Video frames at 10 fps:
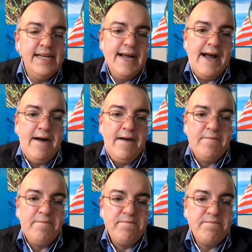
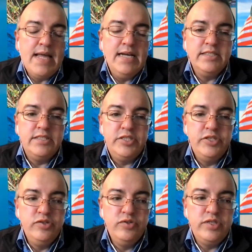
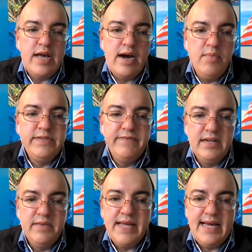to help
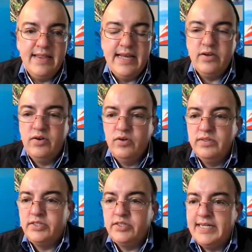develop that goal and
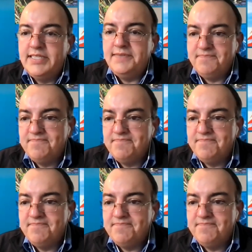strategy.